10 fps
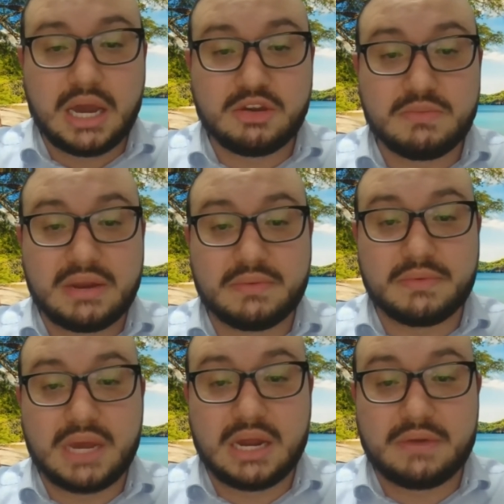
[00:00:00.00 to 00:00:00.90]
you may
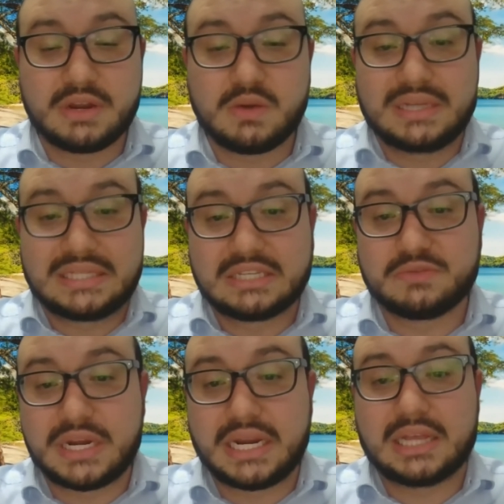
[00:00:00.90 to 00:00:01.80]
request this
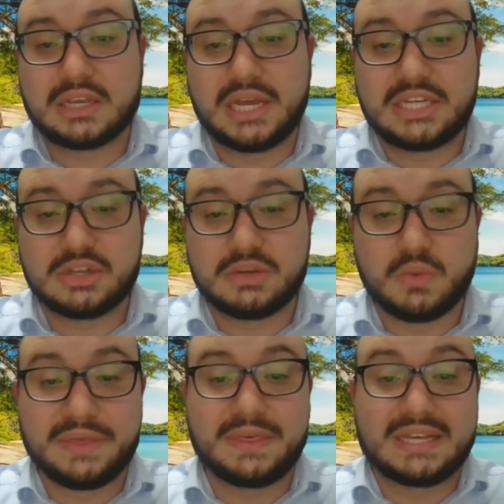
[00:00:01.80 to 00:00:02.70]
recalculation
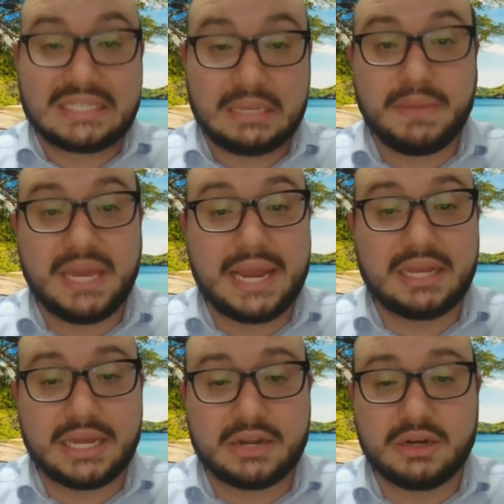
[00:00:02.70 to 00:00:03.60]
with a
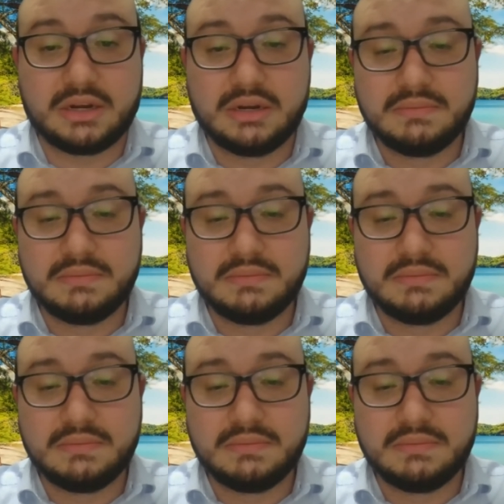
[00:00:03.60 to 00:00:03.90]
CPA letter.